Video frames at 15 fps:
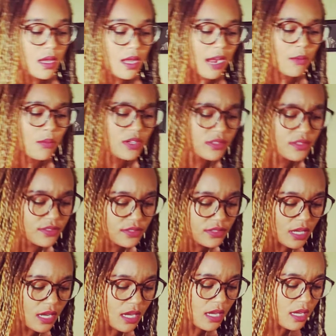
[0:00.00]

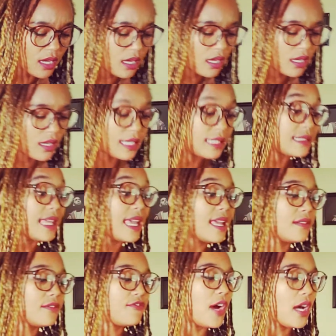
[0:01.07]
It
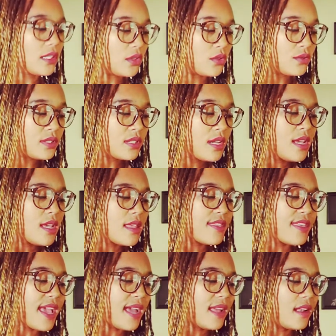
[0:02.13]
then follows
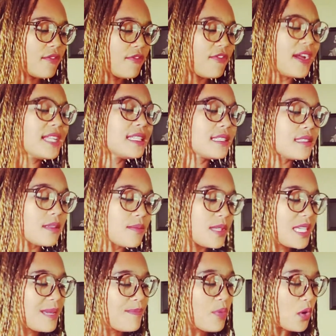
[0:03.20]
that finding
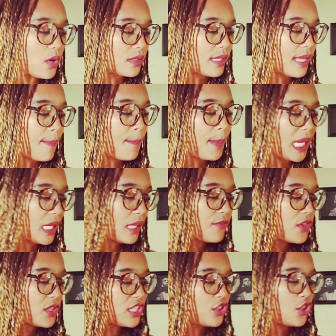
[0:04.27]
something important and
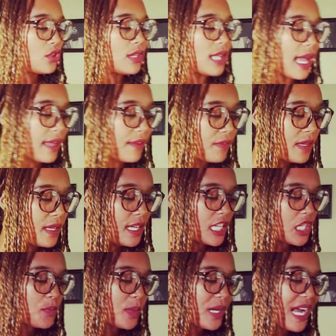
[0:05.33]
meaningful in your life
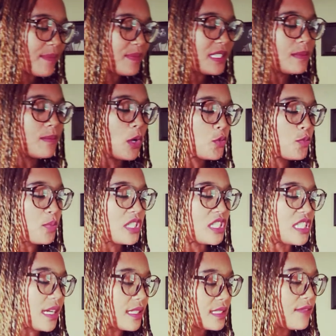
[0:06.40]
is perhaps the most
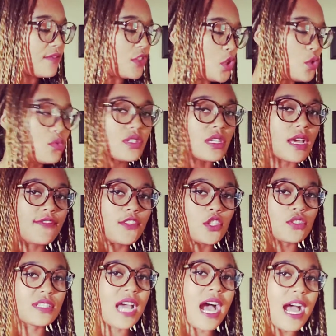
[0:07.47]
productive use of
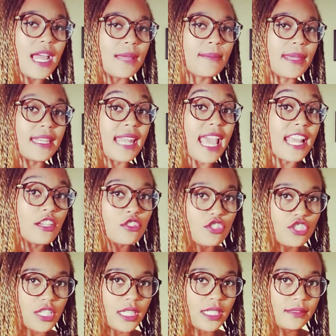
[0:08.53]
your time and
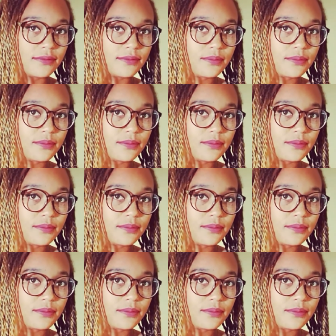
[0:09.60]
energy.